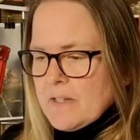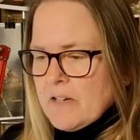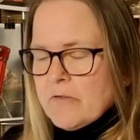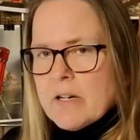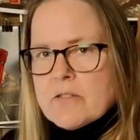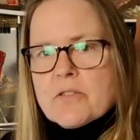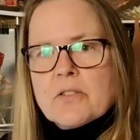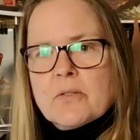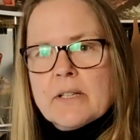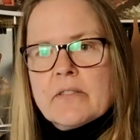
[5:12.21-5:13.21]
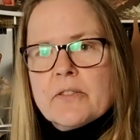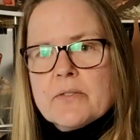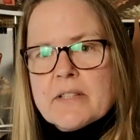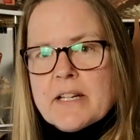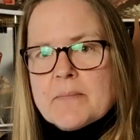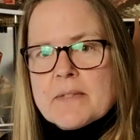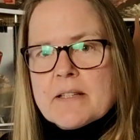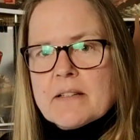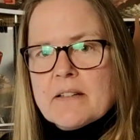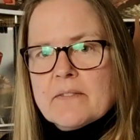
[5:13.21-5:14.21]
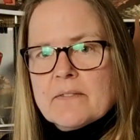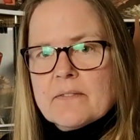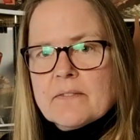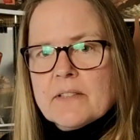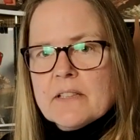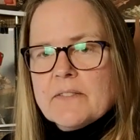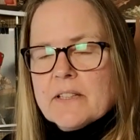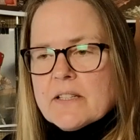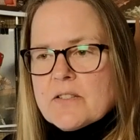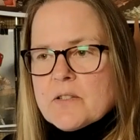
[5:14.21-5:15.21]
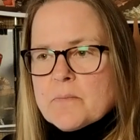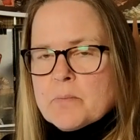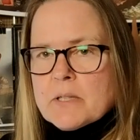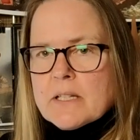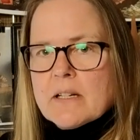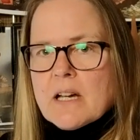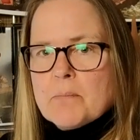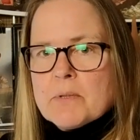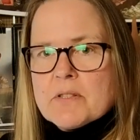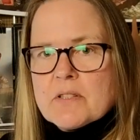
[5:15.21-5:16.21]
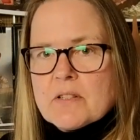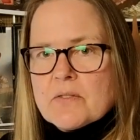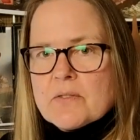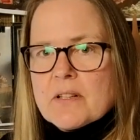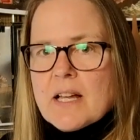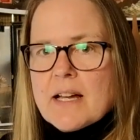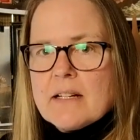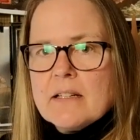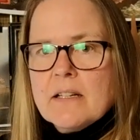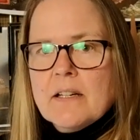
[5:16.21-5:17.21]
I've watched her quite a few times and I really feel like she's pretty accomplished and knows a lot.